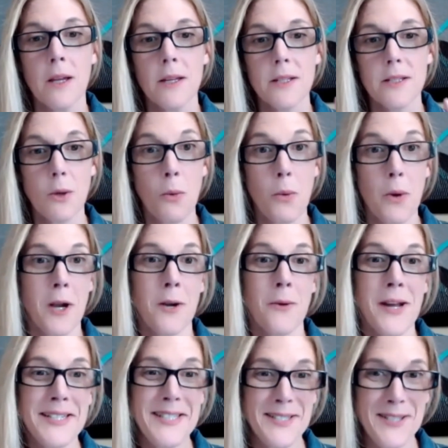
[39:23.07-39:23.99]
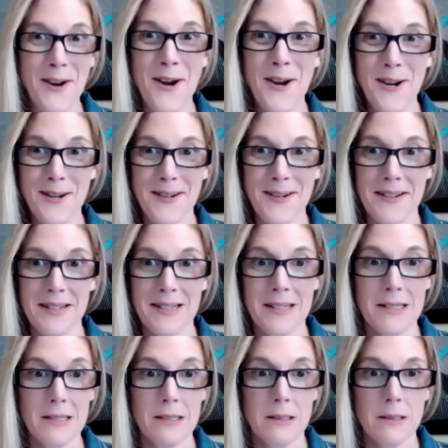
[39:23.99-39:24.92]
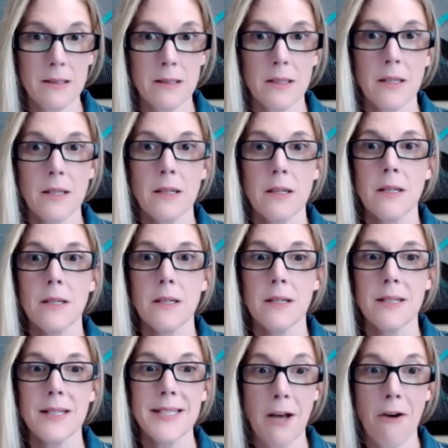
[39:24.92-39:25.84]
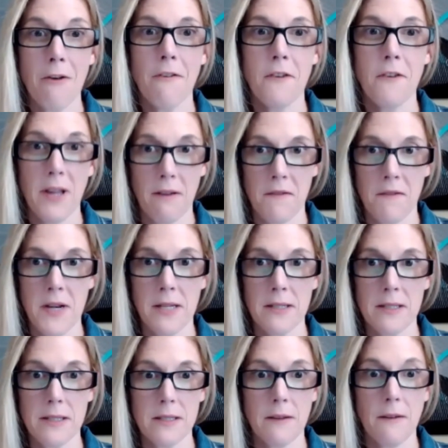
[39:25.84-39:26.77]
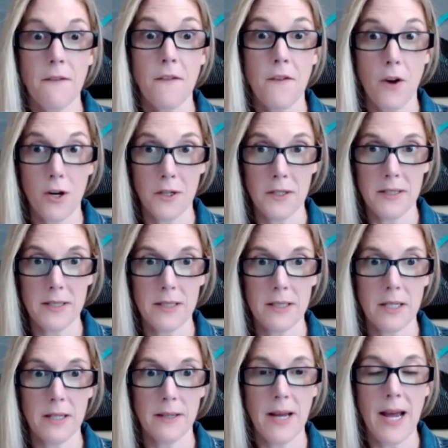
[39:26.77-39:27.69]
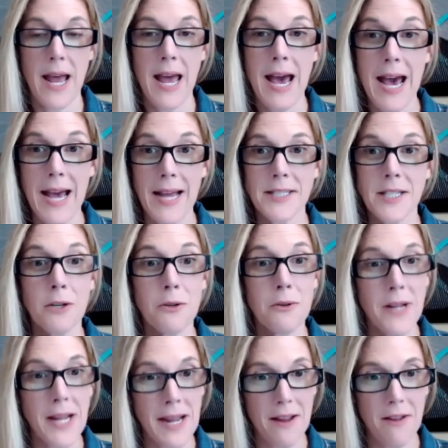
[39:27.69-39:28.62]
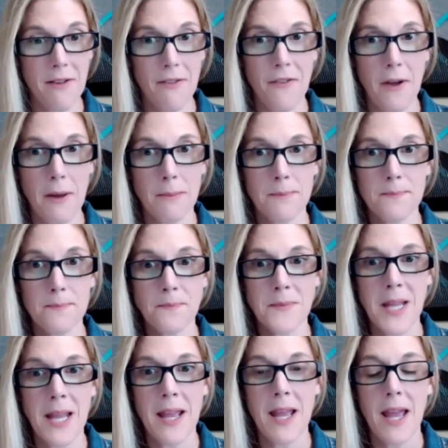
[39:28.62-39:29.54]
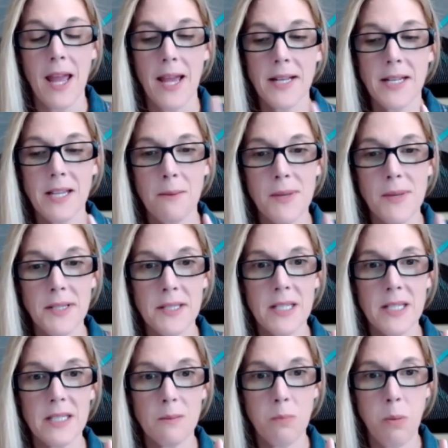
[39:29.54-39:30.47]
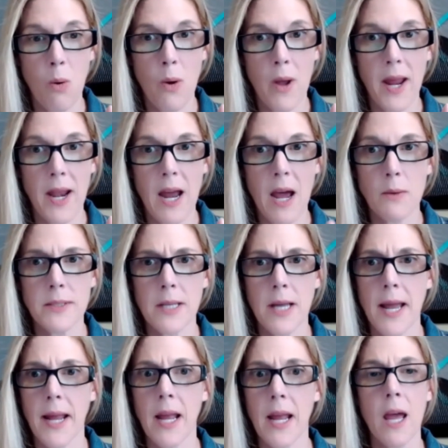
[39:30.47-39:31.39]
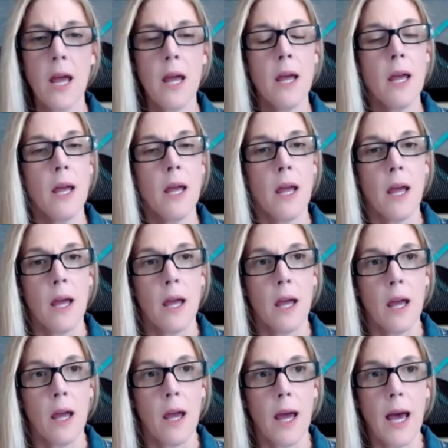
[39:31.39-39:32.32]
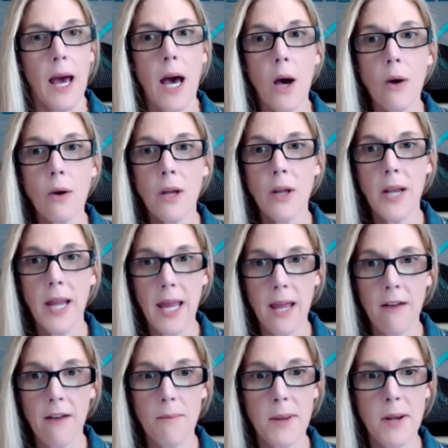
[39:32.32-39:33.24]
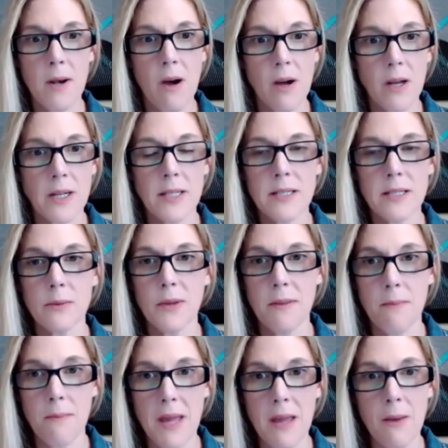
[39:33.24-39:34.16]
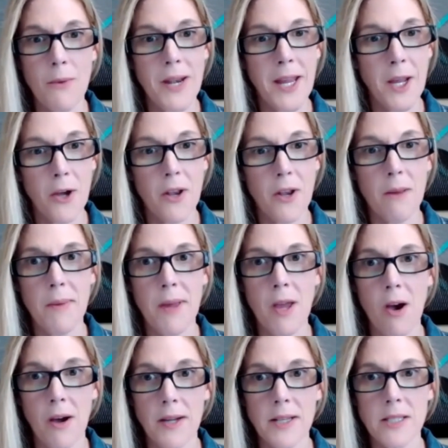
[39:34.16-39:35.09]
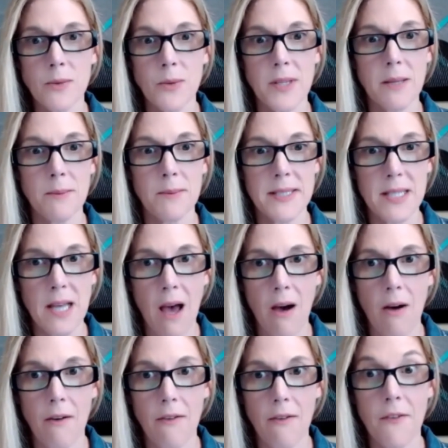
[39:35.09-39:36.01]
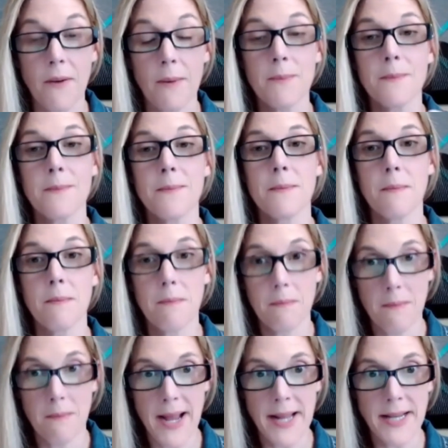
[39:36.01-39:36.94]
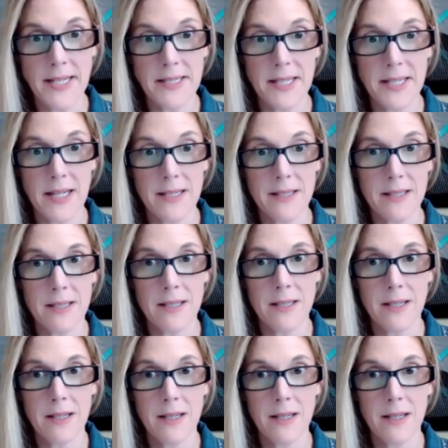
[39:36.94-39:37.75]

So, where do I start? Self forgiveness first. I had to grieve. And to Misty's point, I was like, how could he have been honest with me when he couldn't be honest with himself? My disease.